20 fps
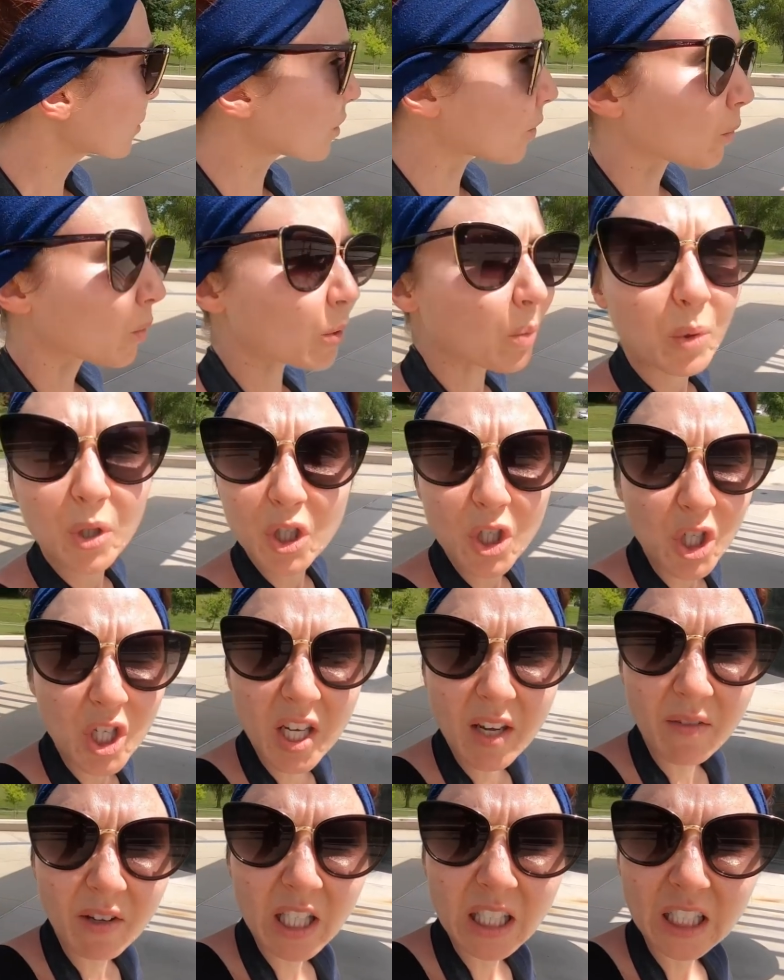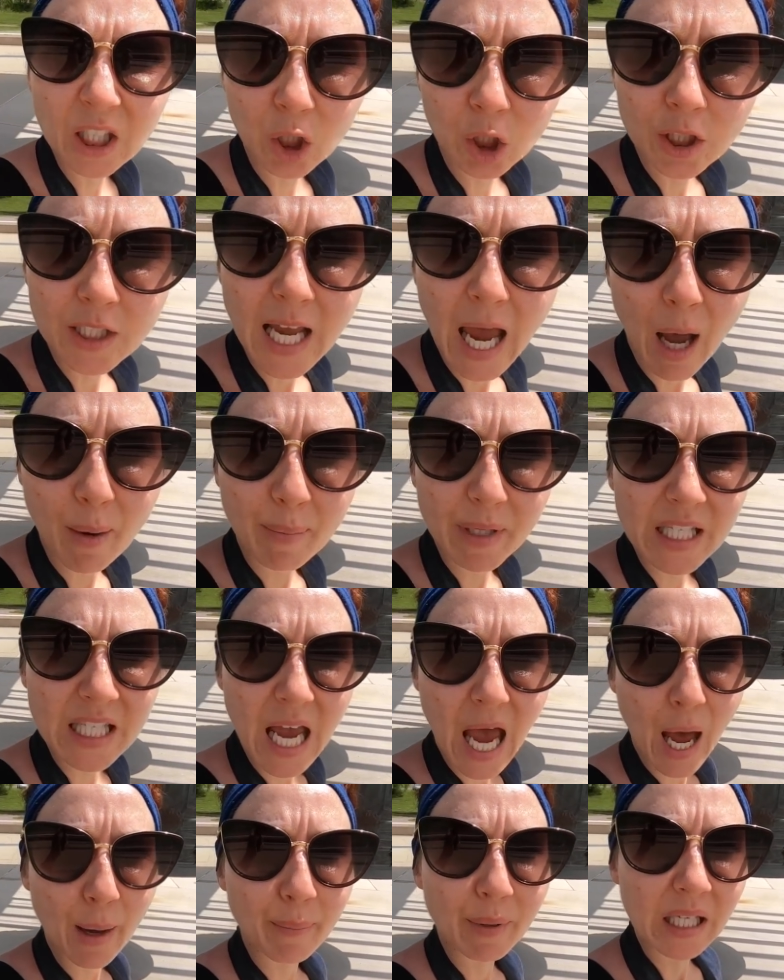So we'll just give it a little
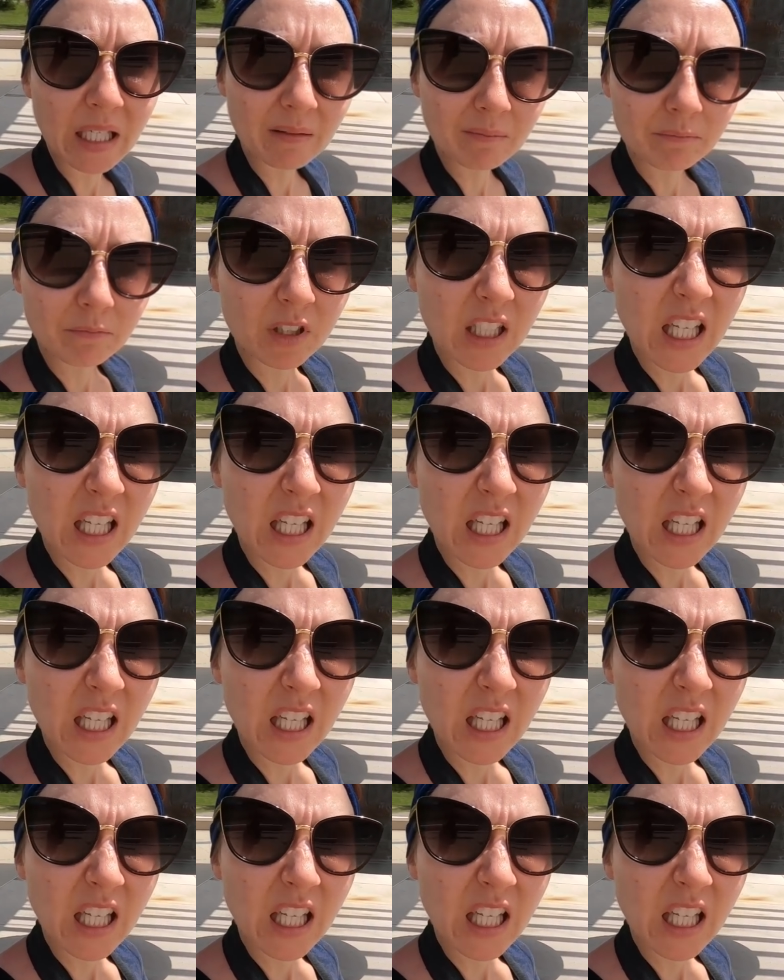tappy-tappy.